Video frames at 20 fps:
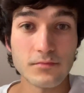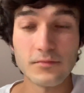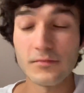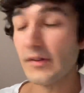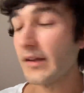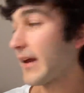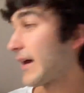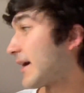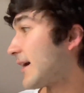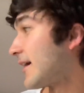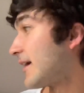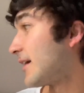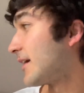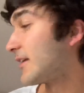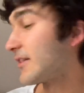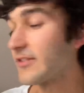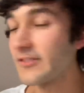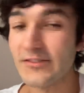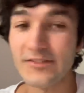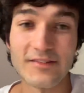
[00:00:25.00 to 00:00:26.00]
Yeah,
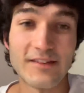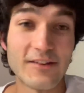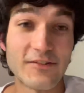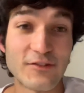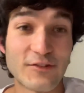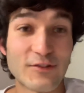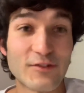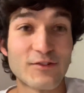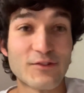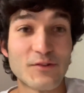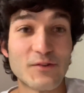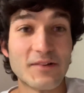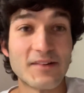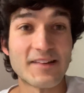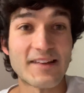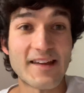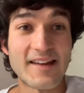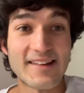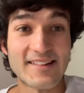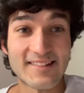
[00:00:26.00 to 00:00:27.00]
they just literally just scored
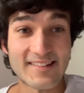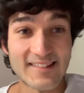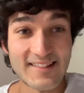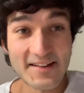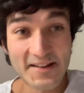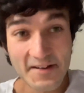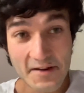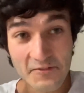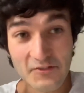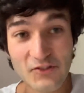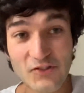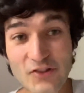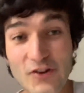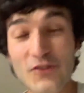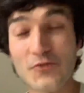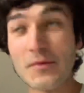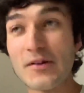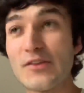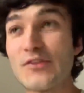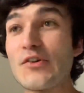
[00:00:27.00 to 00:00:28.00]
again. I've just
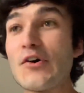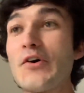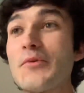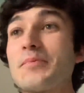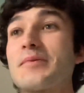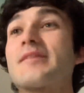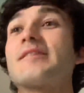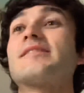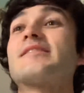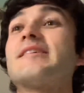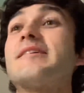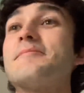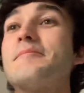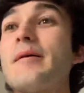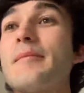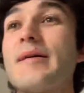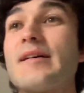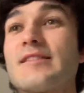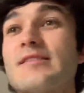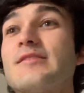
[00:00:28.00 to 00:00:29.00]
changed my top because I'm
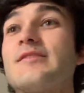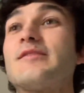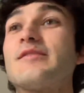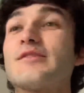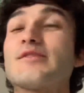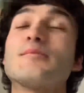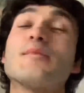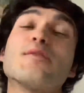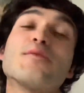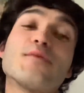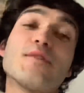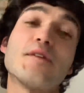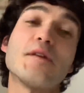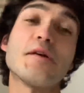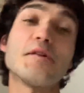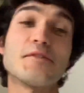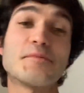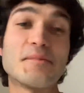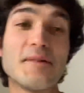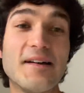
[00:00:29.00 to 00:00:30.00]
about to do some other
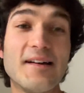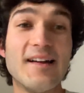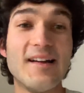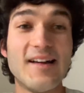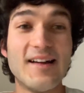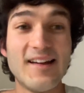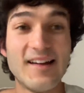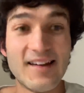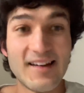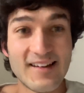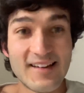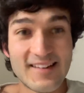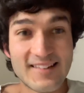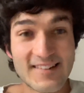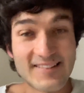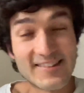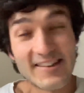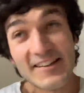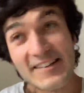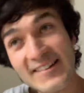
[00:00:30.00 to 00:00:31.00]
videos. But
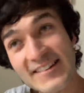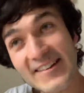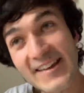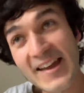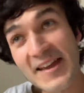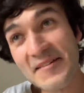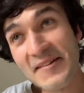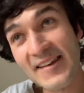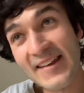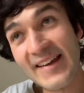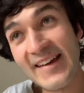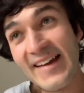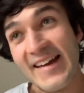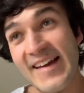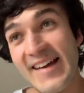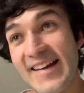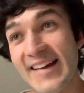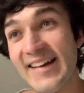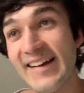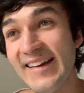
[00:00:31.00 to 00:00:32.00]
it's England game, isn't
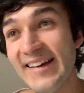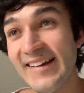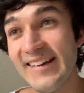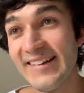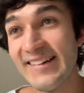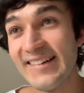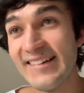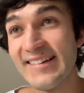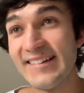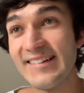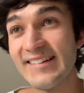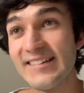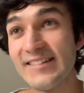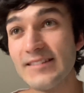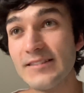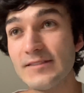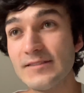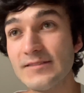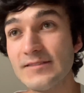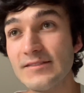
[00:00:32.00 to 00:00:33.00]
it?
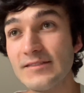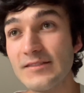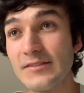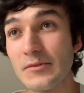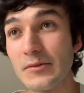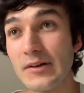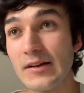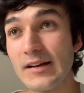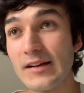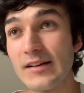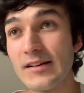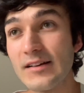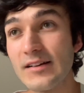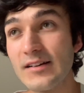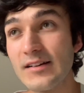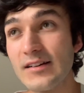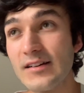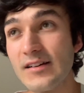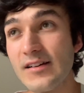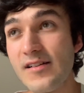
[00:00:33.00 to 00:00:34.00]
Wow.
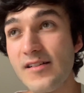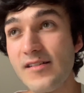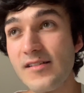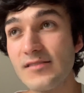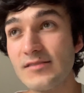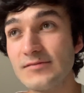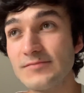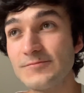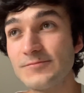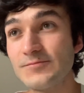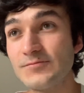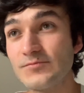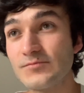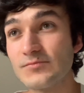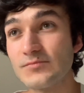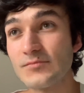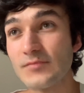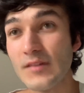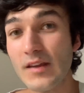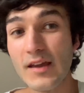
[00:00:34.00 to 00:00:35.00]

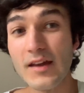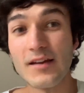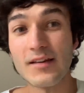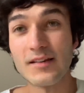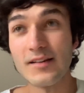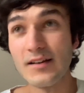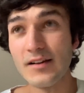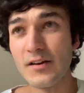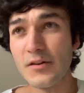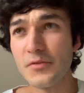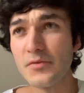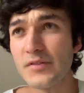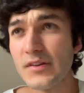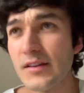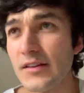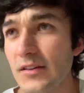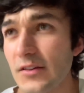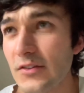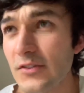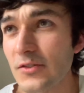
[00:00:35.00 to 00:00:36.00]
Yeah, who was
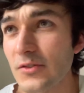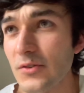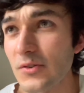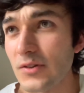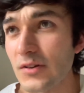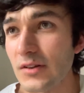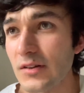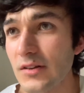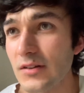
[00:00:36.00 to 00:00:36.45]
it that scored?